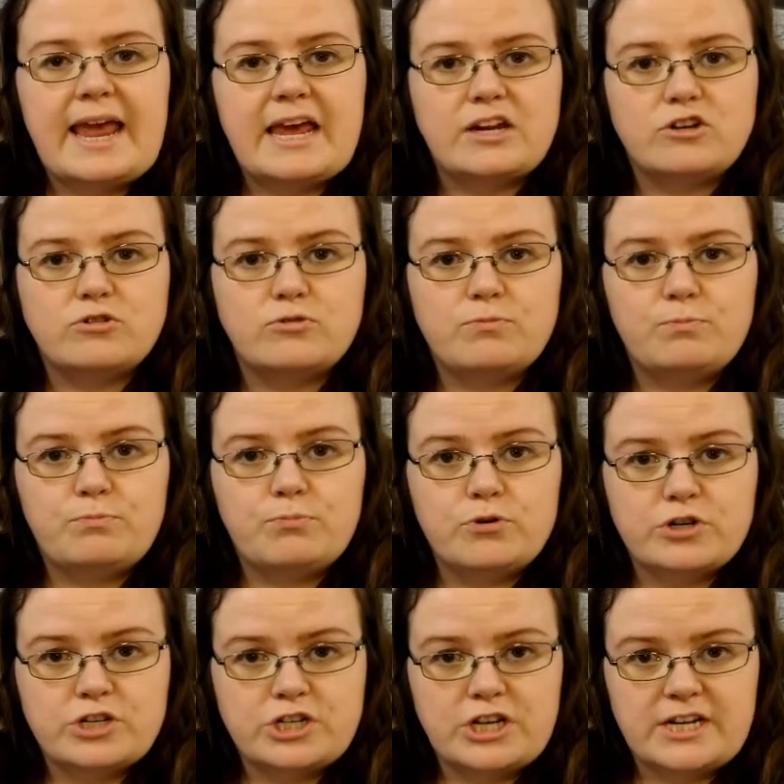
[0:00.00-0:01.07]
and
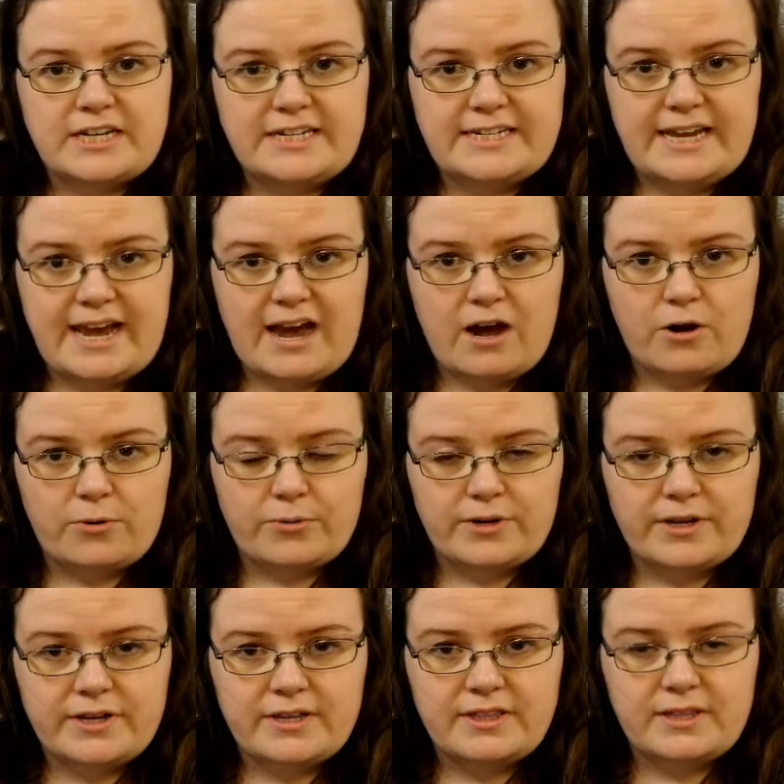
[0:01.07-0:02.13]
push down
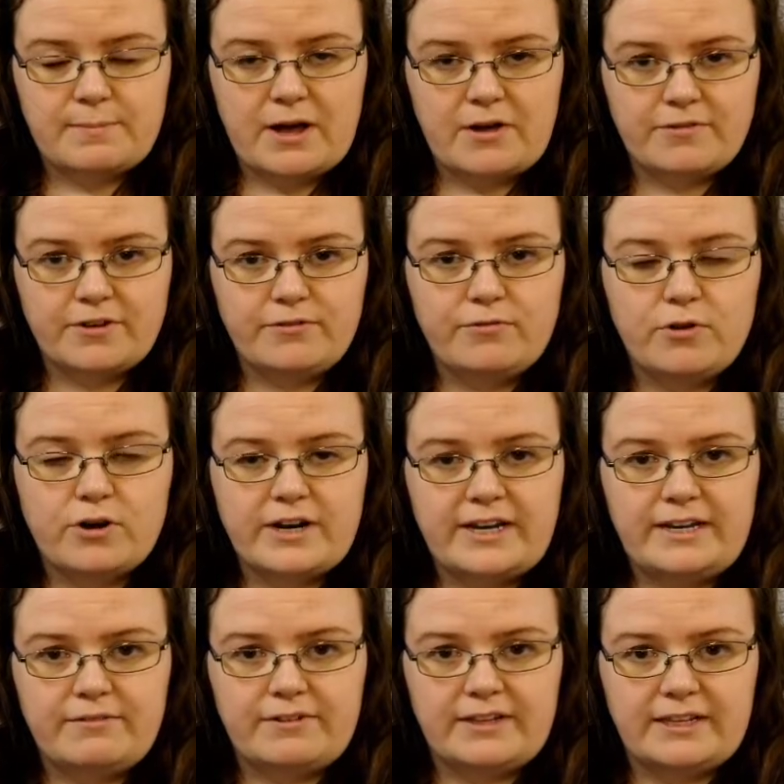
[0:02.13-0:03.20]
the pelvic floor
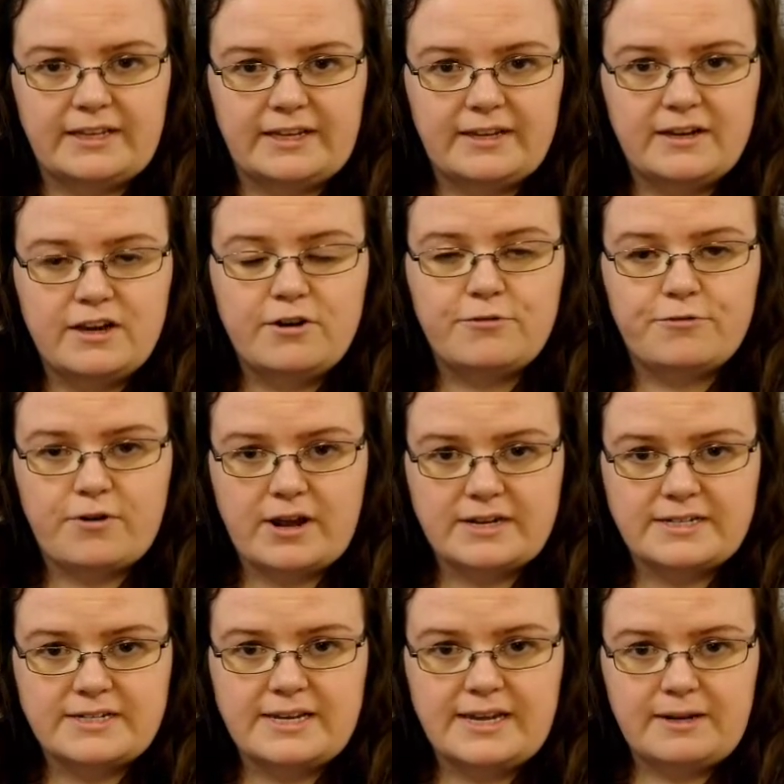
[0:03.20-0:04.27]
evenly,
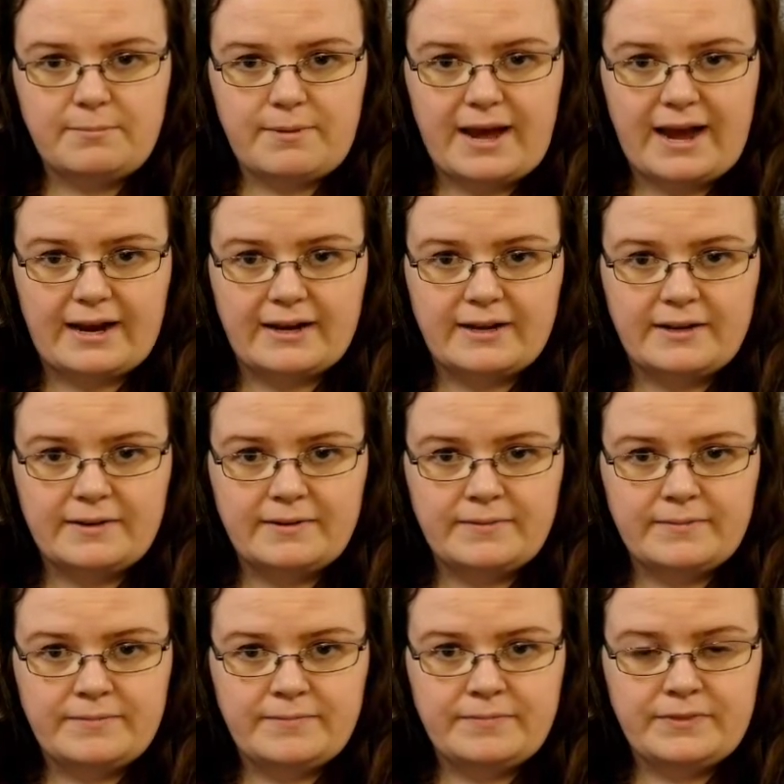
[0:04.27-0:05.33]
front and back.
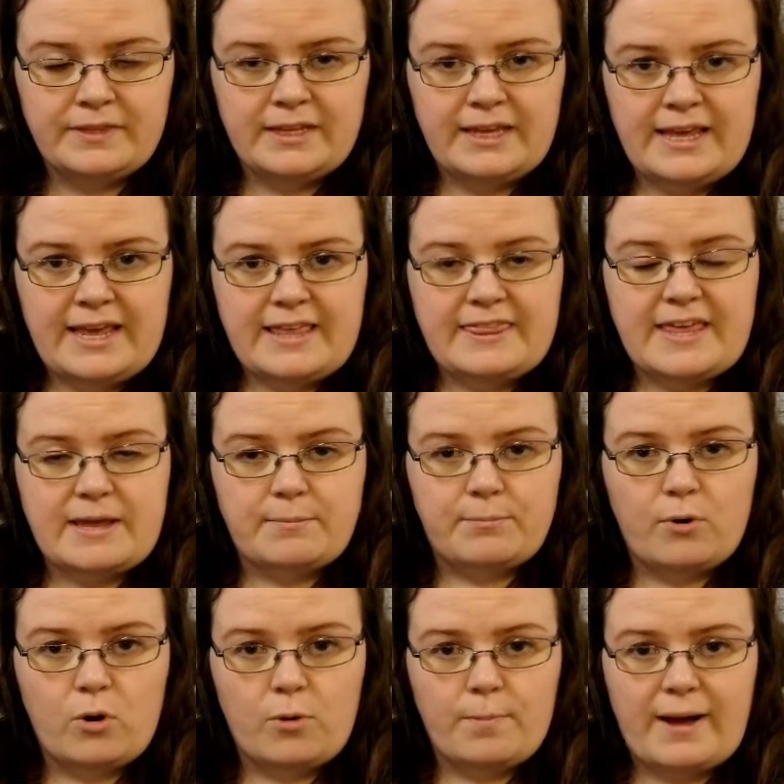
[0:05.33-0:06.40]
Then
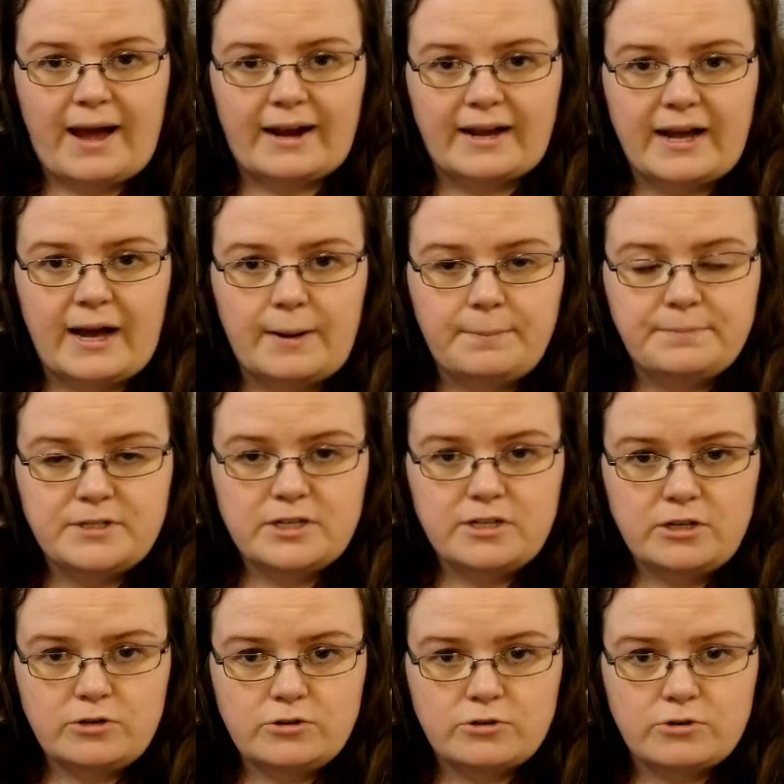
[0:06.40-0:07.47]
pull back up to
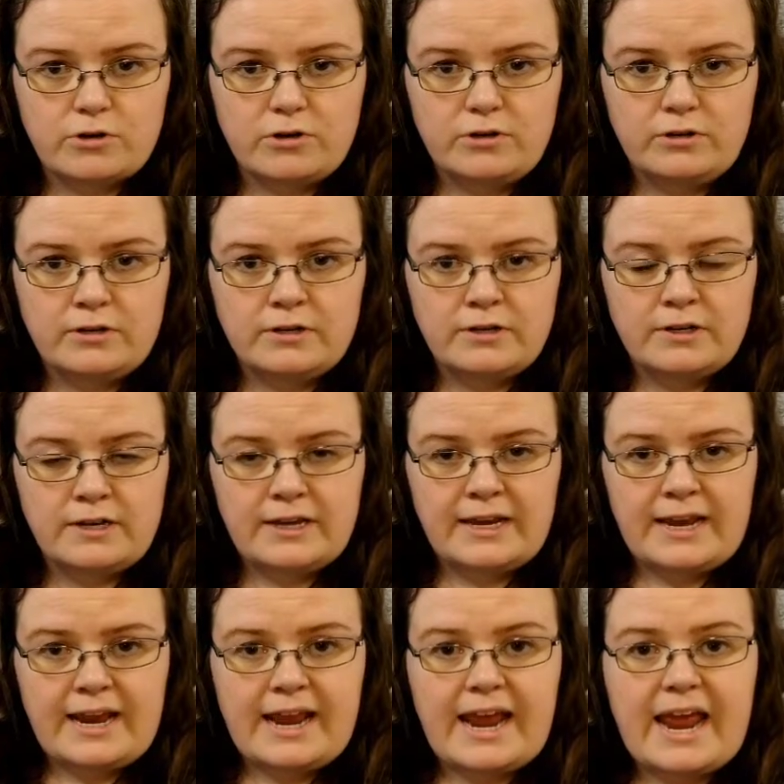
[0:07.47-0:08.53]
neutral
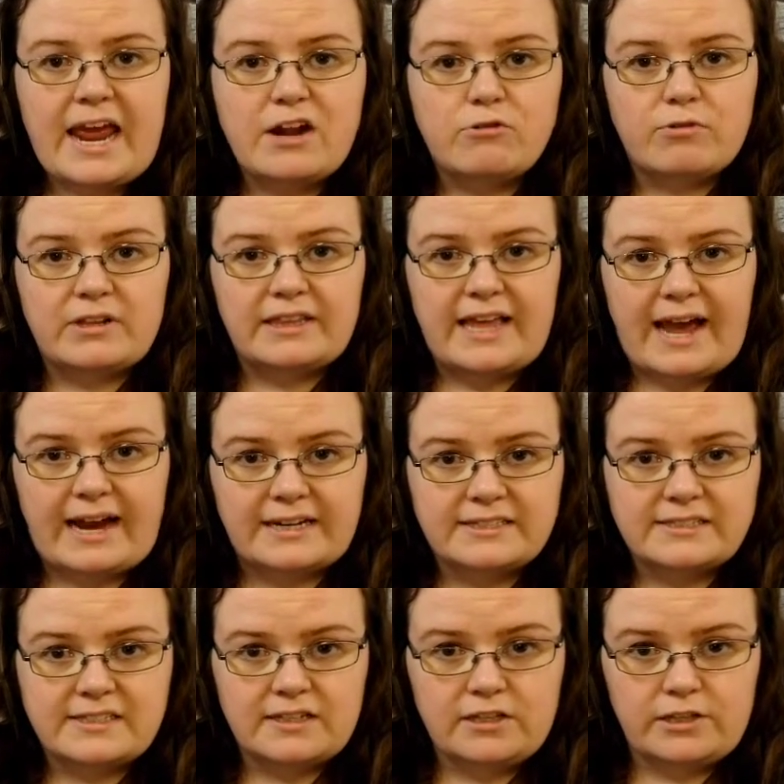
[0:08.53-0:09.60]
and
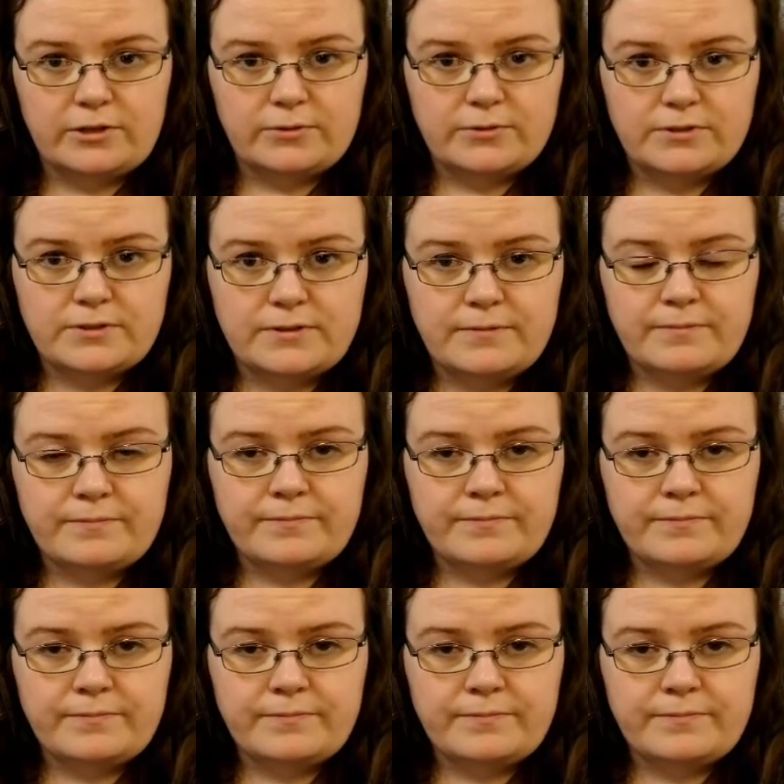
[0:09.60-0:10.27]
relax the glutes.